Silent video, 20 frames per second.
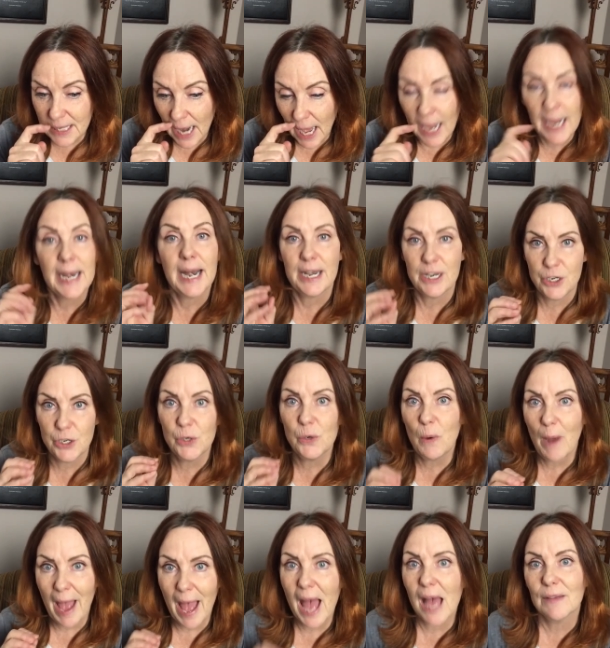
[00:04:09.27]
I do
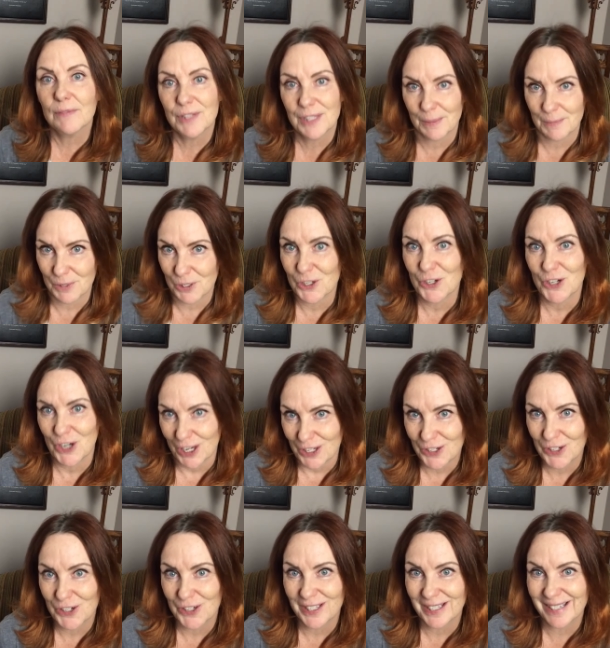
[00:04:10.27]
have some
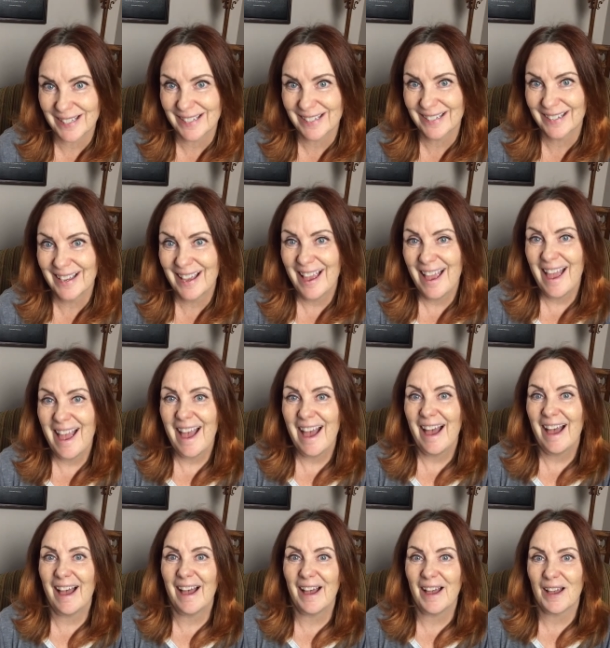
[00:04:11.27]
suggestions.
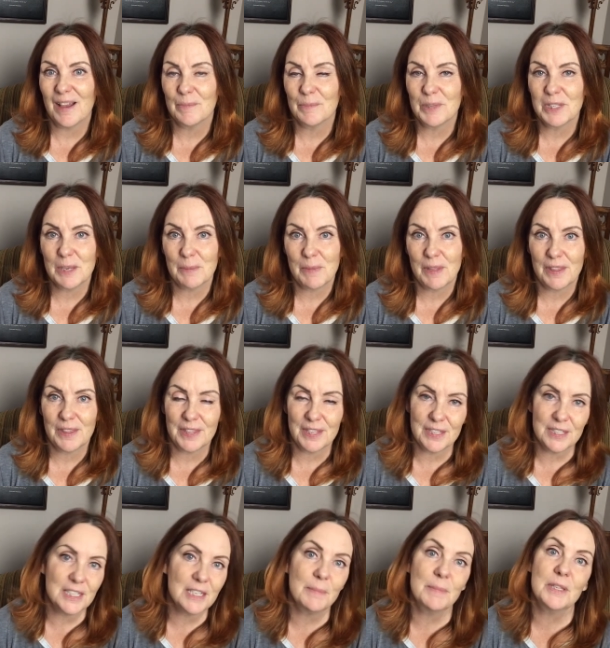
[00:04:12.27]
Um, some of the,
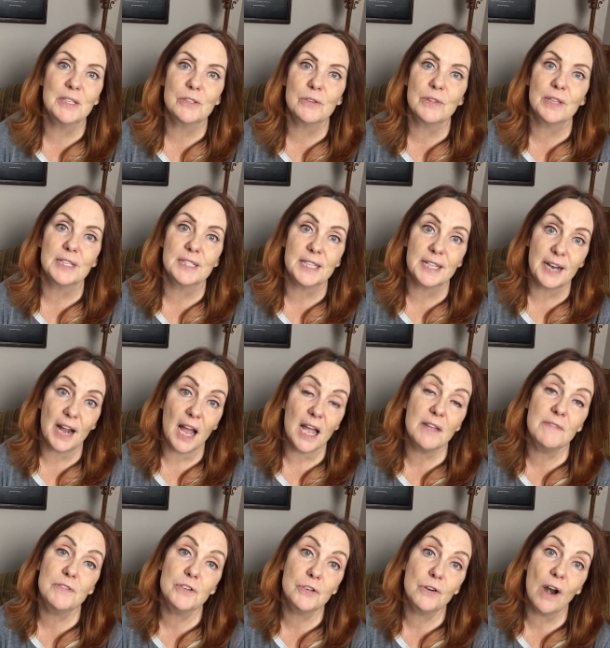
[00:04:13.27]
some of these are things that
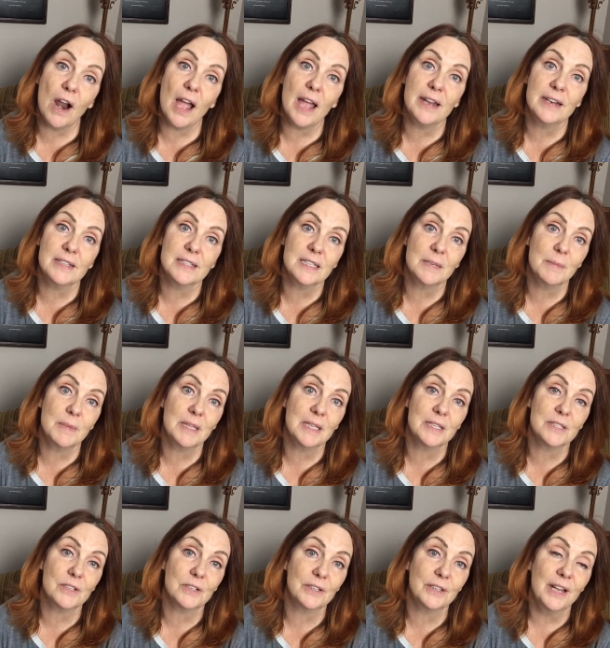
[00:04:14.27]
I've tried, and some of
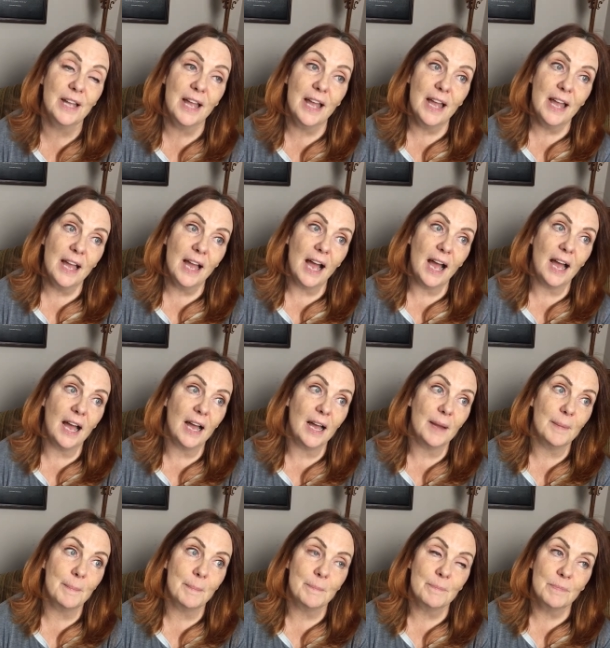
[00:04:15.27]
these are
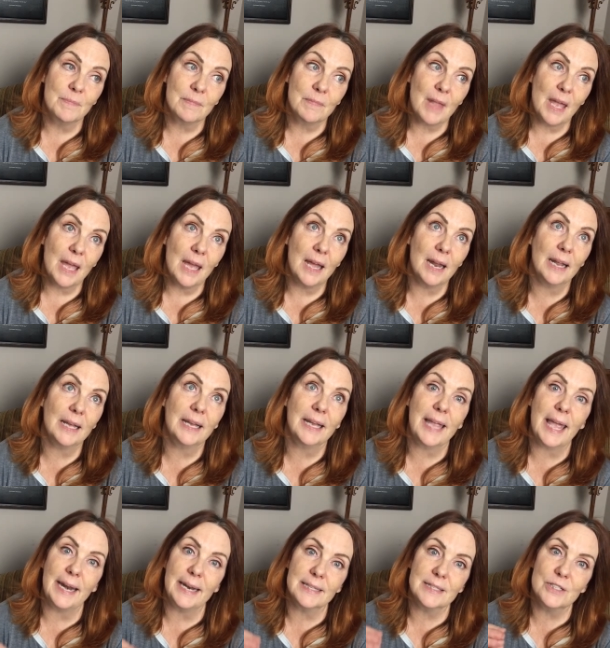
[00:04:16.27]
um, like
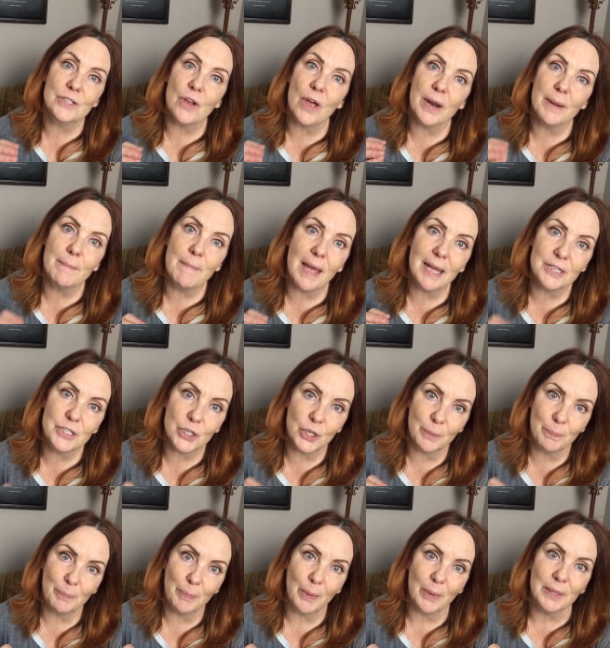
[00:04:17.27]
again, it's not a
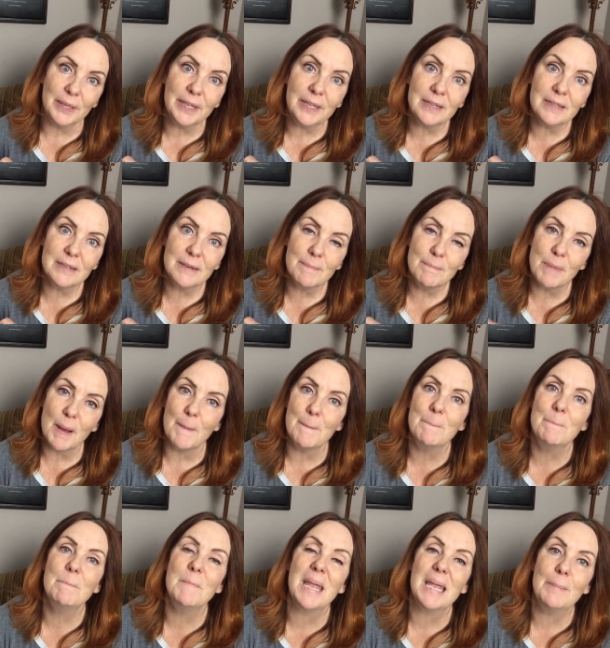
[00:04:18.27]
magic bullet, but
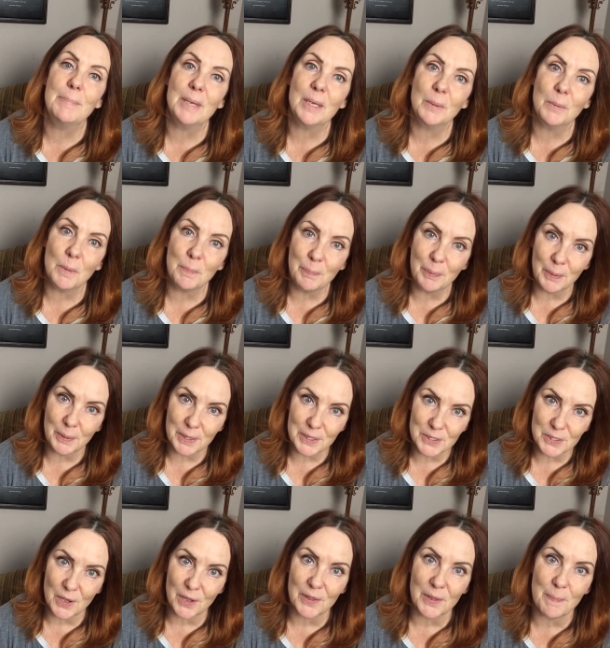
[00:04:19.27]
maybe it will put
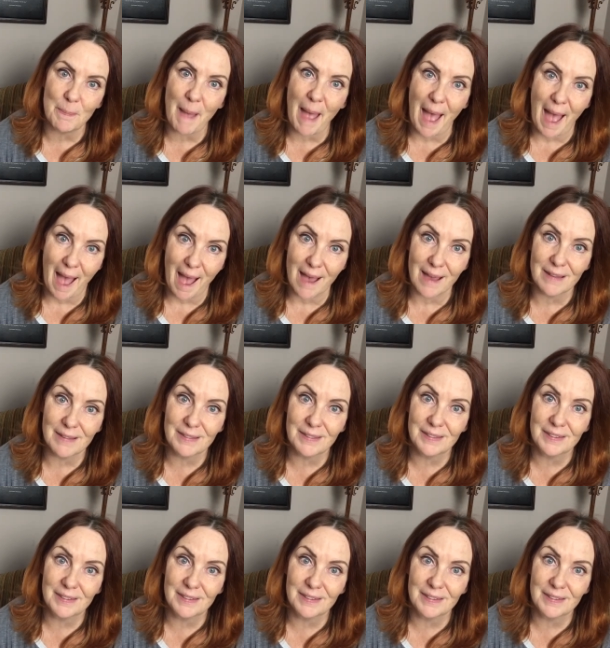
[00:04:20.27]
us on the path